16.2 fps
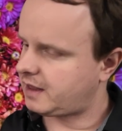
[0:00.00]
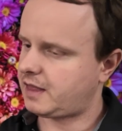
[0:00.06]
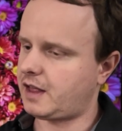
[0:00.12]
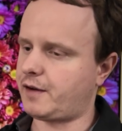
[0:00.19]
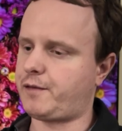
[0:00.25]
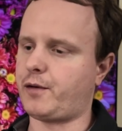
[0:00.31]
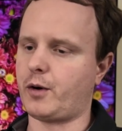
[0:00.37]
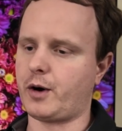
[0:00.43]

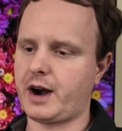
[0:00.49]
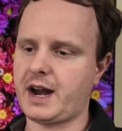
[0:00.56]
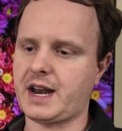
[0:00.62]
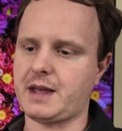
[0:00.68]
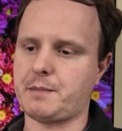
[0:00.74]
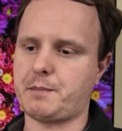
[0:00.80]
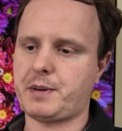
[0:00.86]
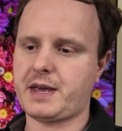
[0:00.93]
a
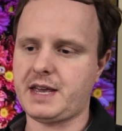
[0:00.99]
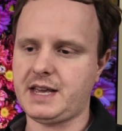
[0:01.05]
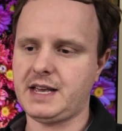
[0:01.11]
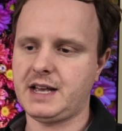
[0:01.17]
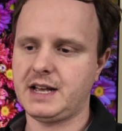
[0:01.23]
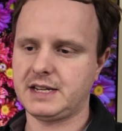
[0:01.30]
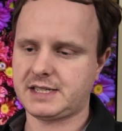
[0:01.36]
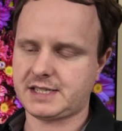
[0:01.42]

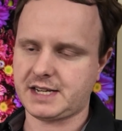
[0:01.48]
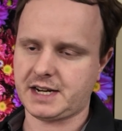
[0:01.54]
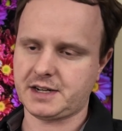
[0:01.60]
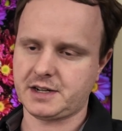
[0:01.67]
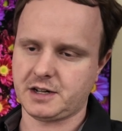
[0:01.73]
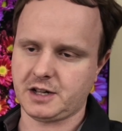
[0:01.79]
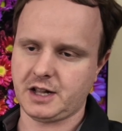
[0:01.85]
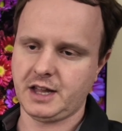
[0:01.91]
480p
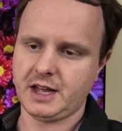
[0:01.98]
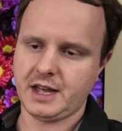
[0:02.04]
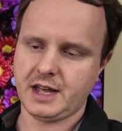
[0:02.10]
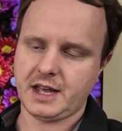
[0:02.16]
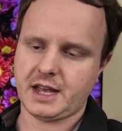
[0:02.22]
signal